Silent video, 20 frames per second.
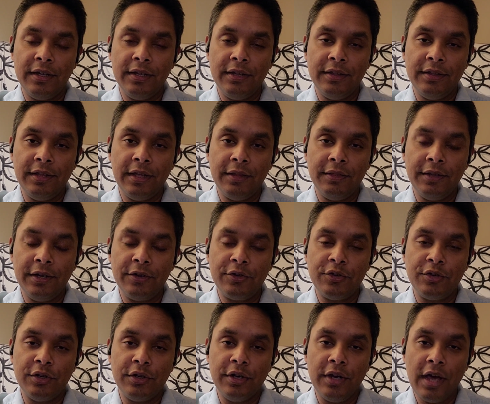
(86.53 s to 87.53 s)
there
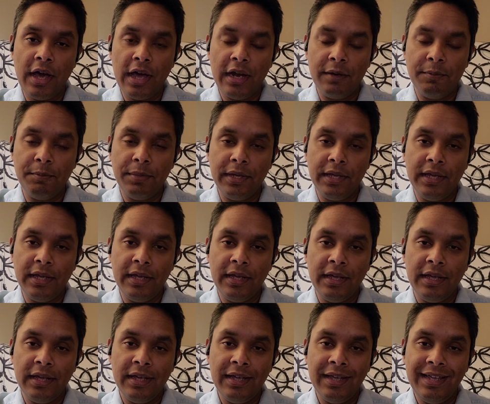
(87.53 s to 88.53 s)
should not be
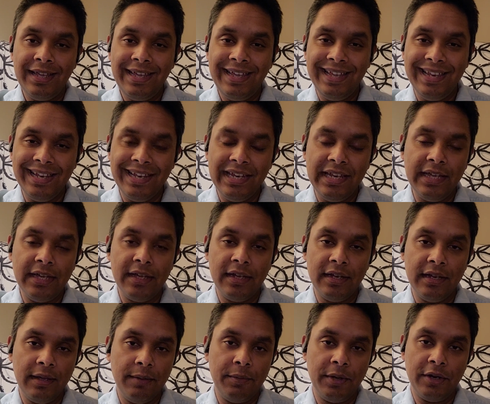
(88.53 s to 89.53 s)

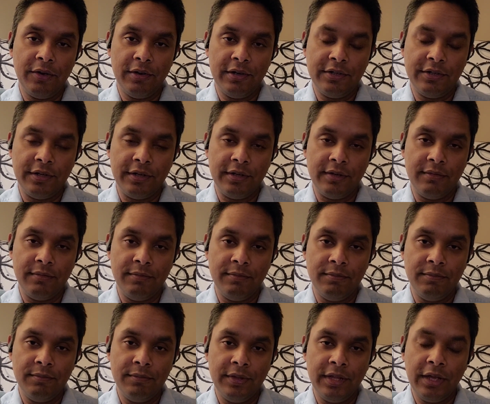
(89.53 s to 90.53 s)
illegal immigration.
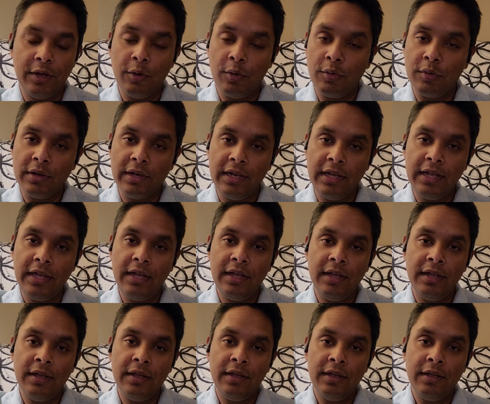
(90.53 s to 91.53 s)
The only
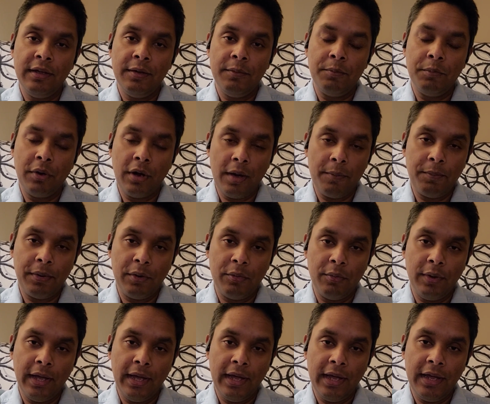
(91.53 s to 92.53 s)
proper
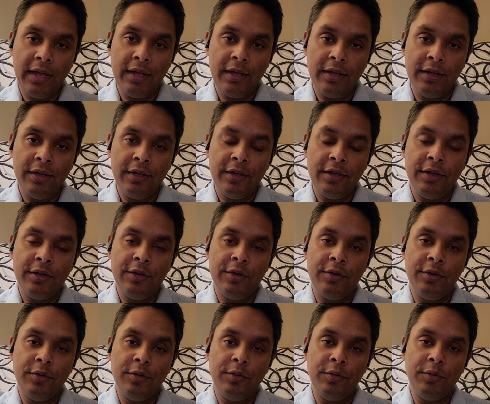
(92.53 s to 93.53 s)
way
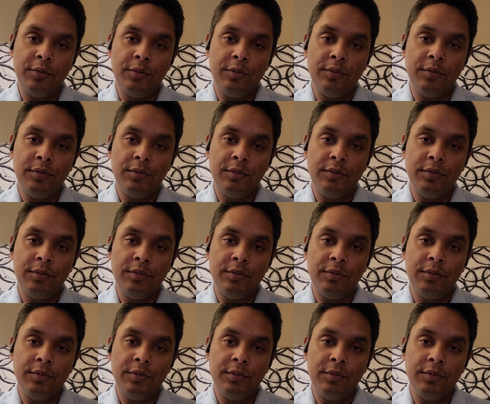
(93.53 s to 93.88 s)
to